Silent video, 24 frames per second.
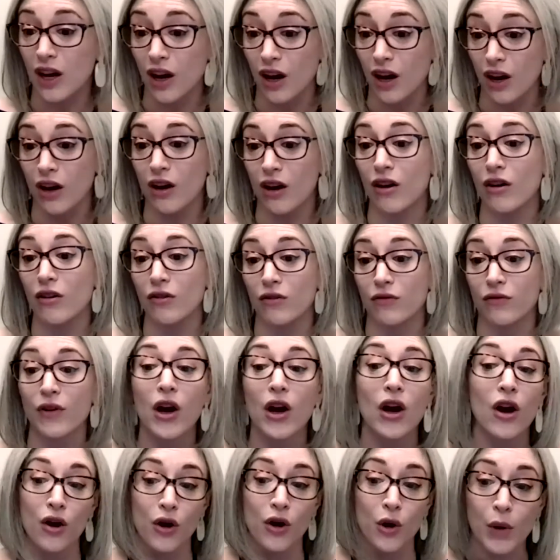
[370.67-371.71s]
of
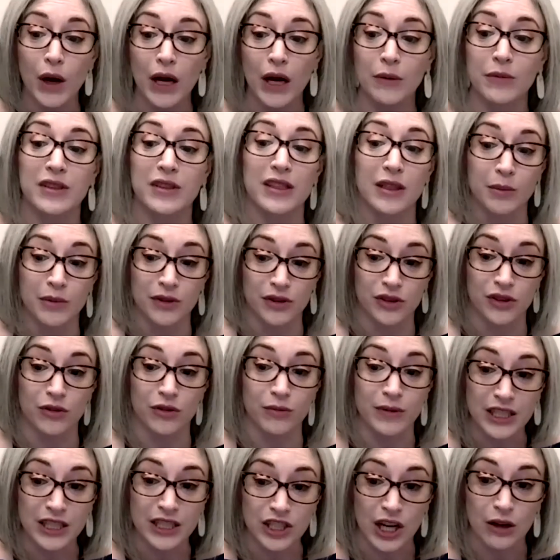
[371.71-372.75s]
who I was able to
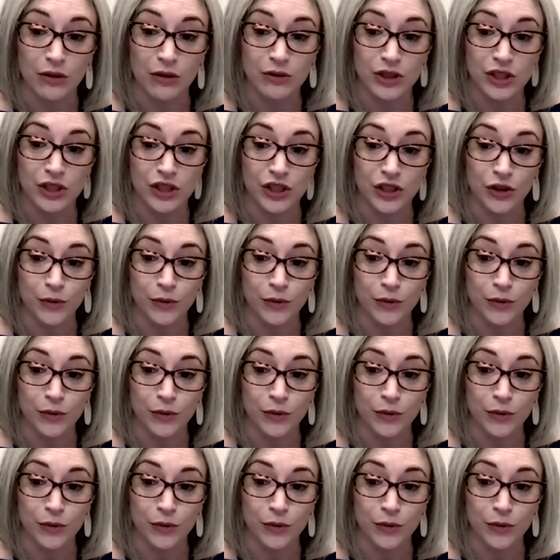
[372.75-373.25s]
reach out to.